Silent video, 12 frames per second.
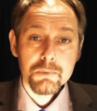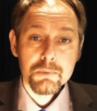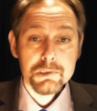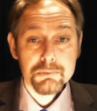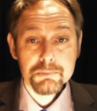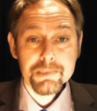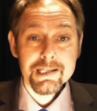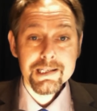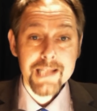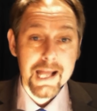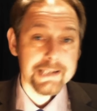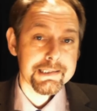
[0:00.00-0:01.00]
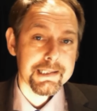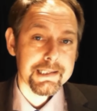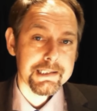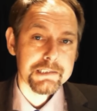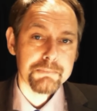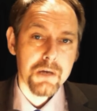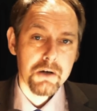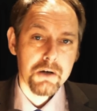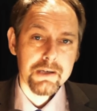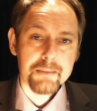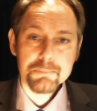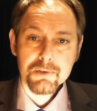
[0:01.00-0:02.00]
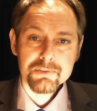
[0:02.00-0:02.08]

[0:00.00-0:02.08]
which will be less than its market